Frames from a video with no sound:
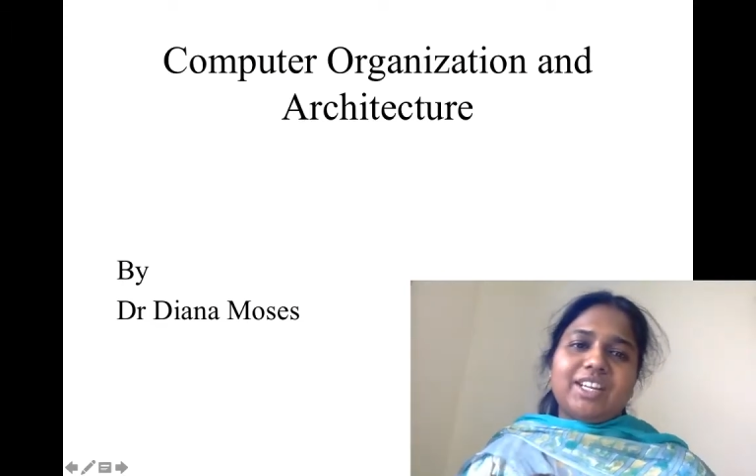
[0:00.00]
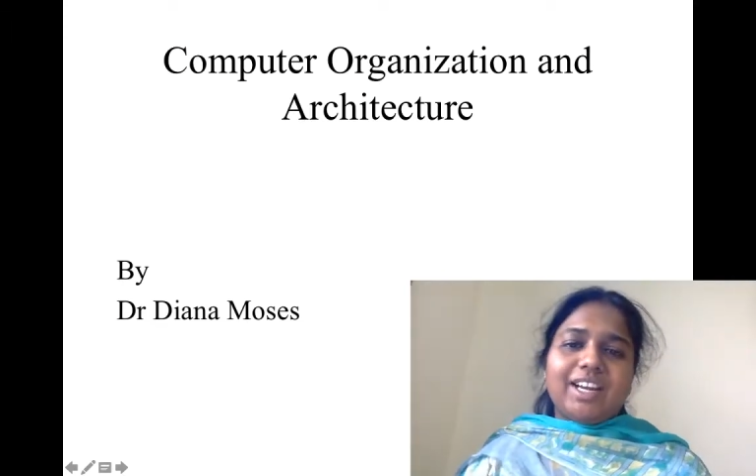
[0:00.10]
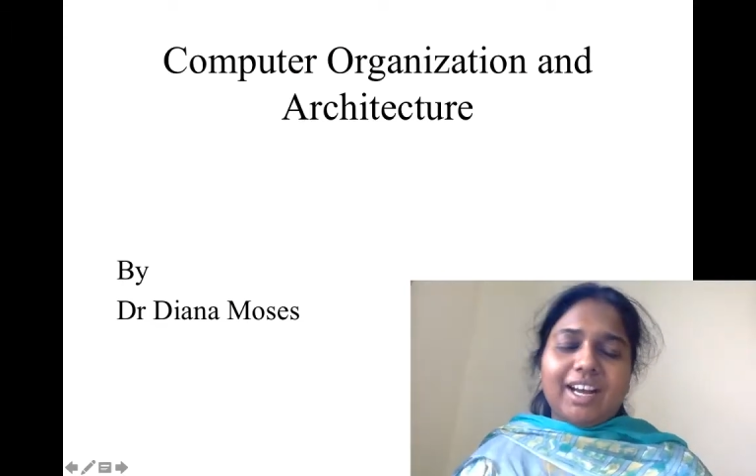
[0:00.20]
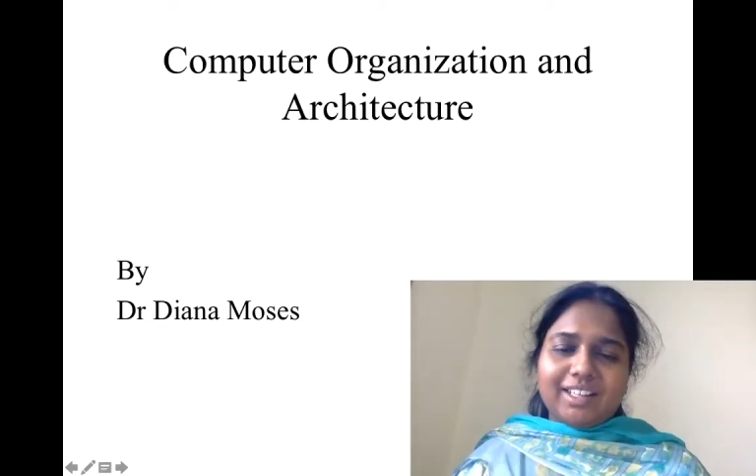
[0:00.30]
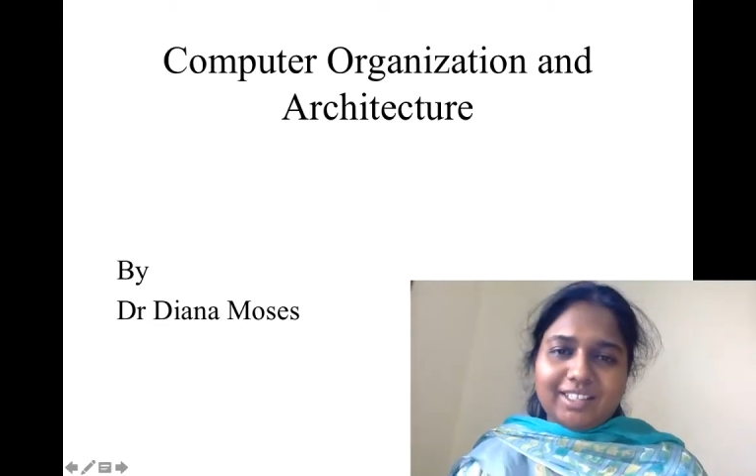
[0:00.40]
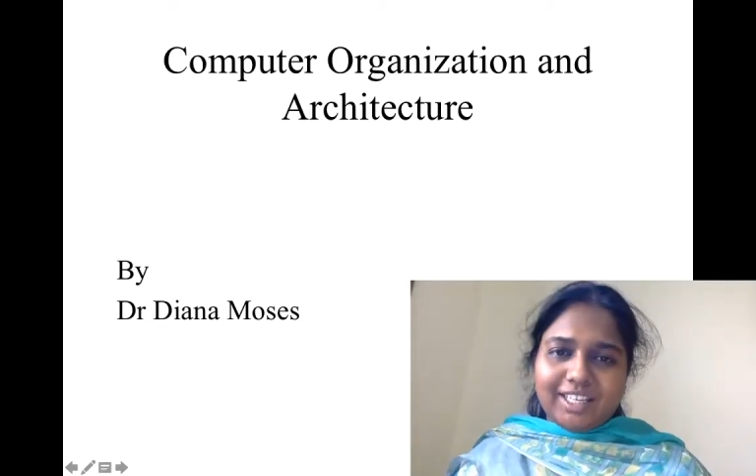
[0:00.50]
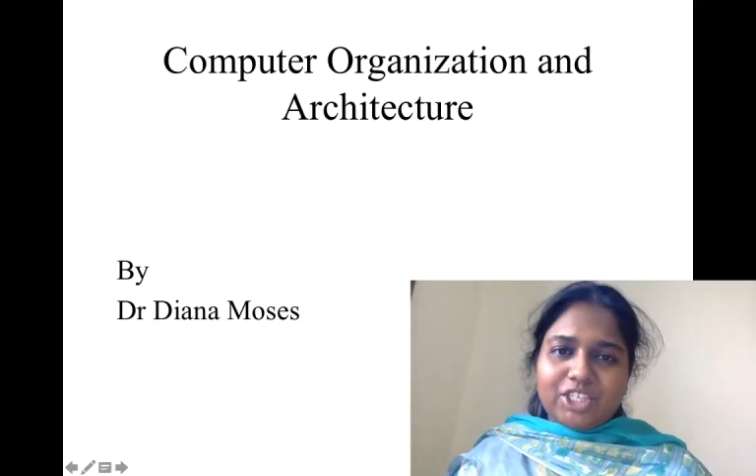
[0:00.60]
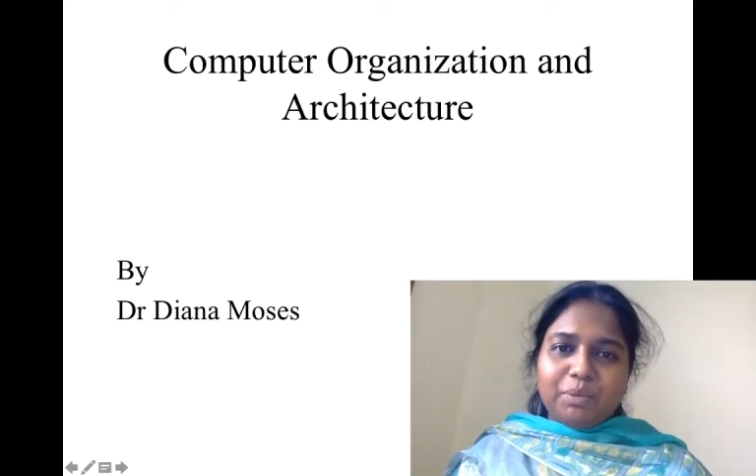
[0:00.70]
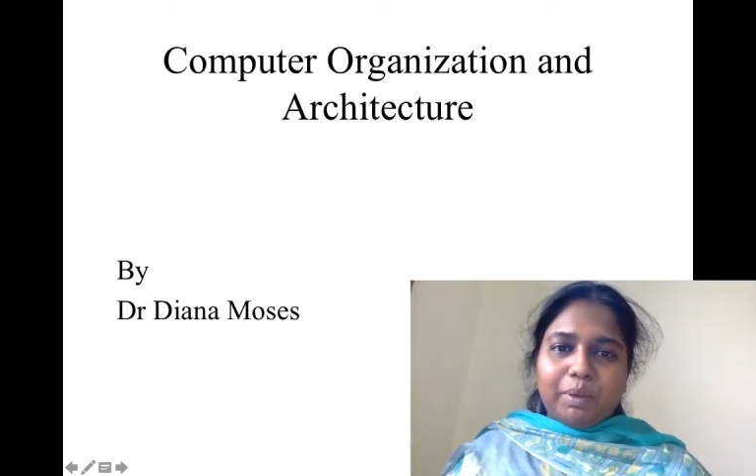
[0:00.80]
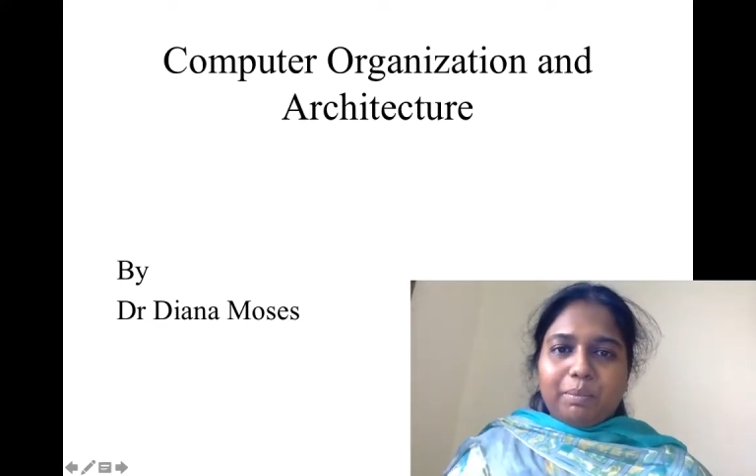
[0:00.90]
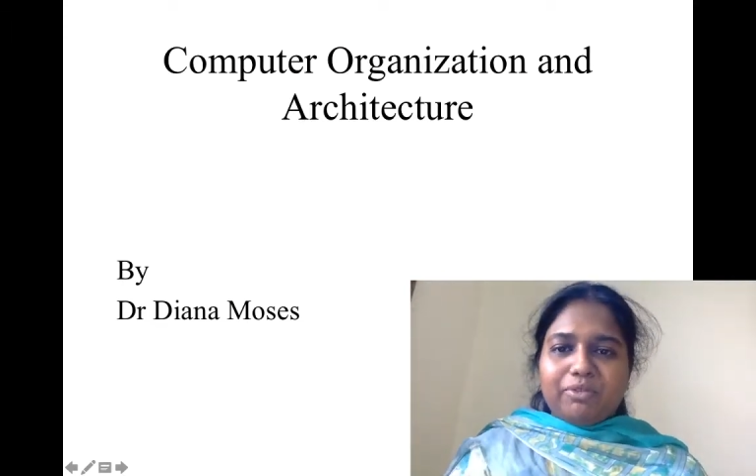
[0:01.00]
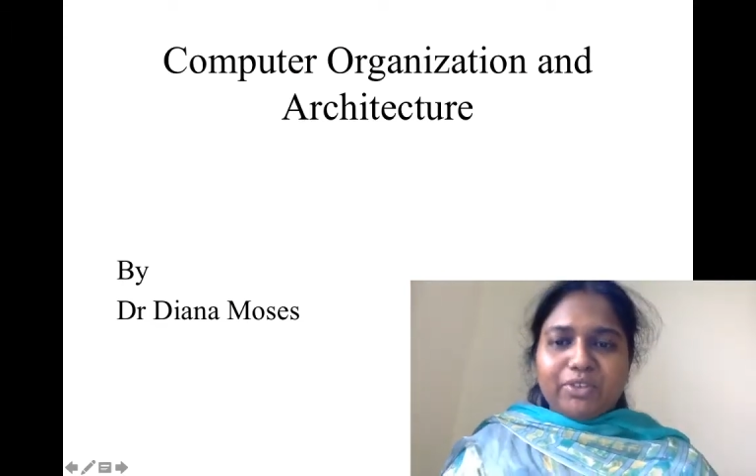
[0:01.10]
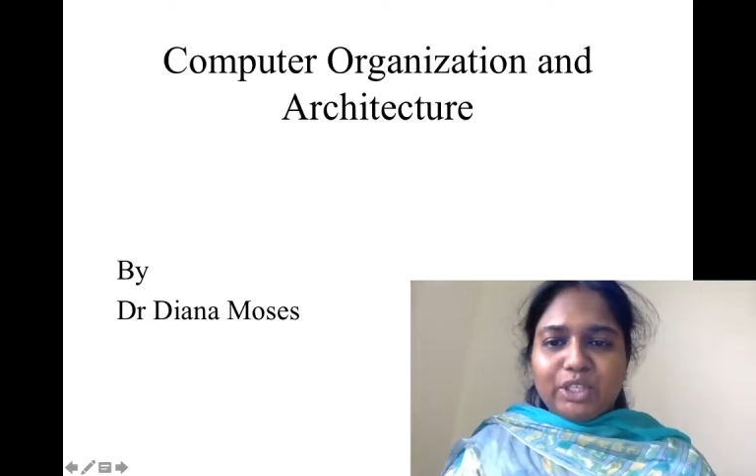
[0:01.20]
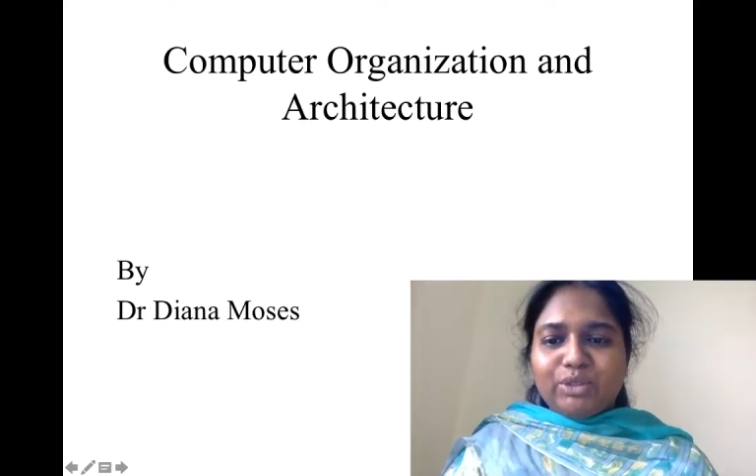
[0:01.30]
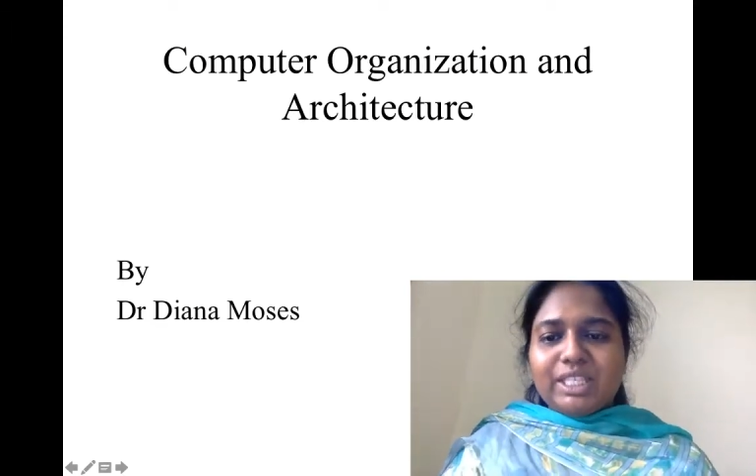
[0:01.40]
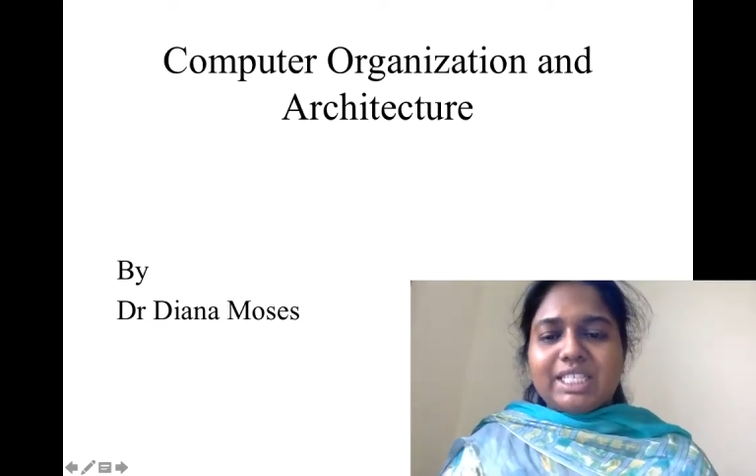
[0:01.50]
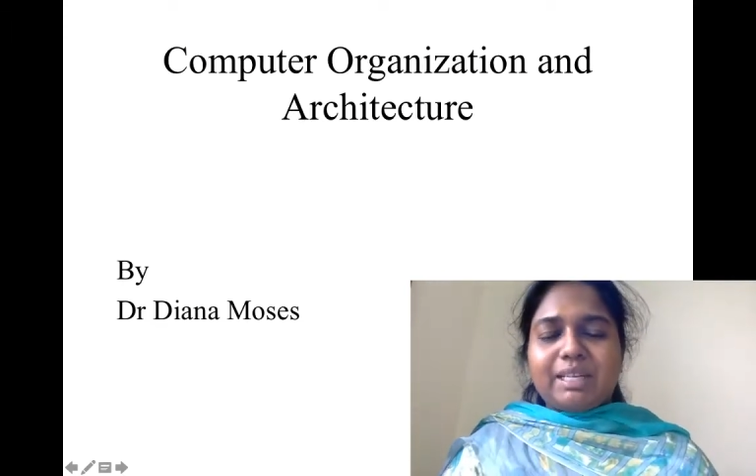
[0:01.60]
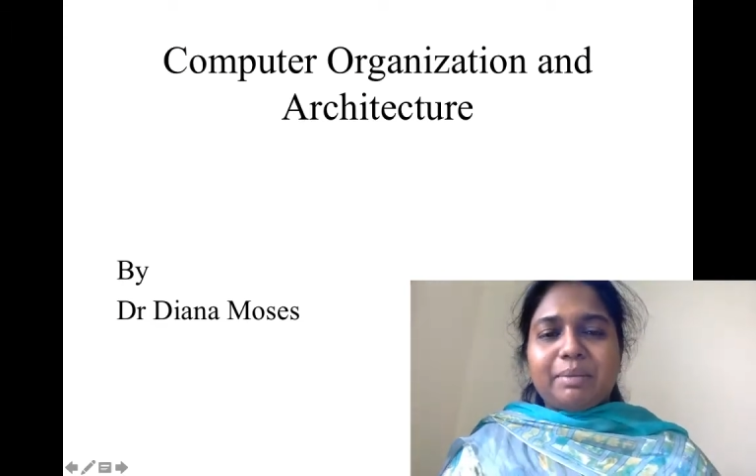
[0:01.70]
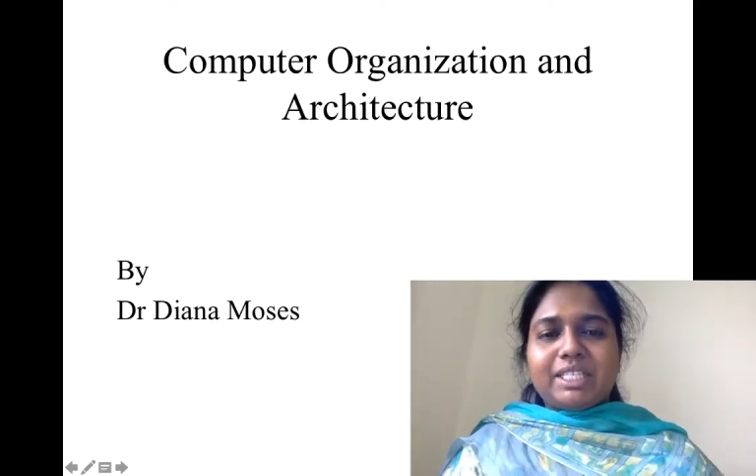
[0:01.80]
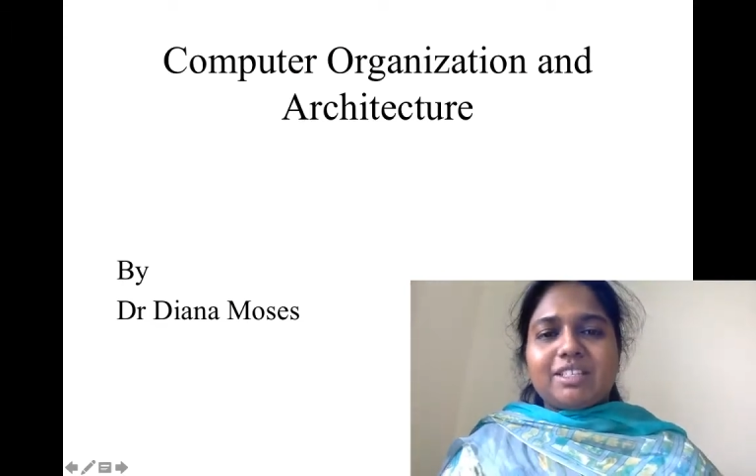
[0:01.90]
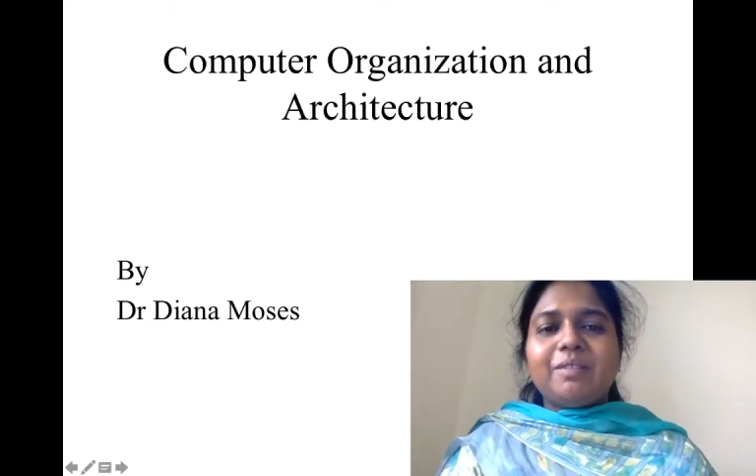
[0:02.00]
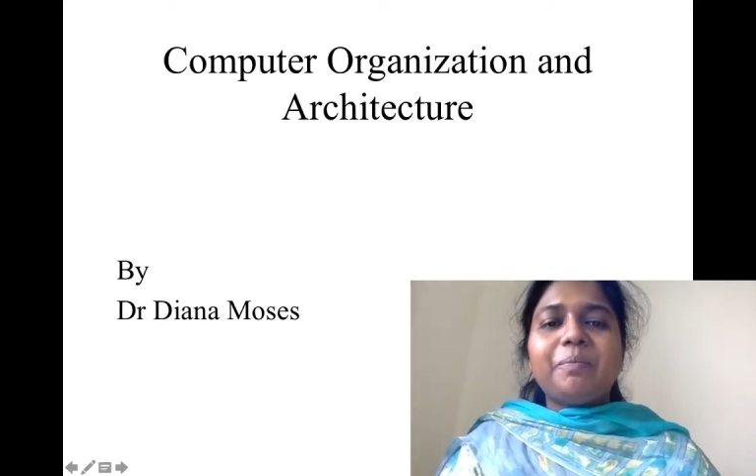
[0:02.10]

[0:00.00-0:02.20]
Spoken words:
and architecture paper for you this semester.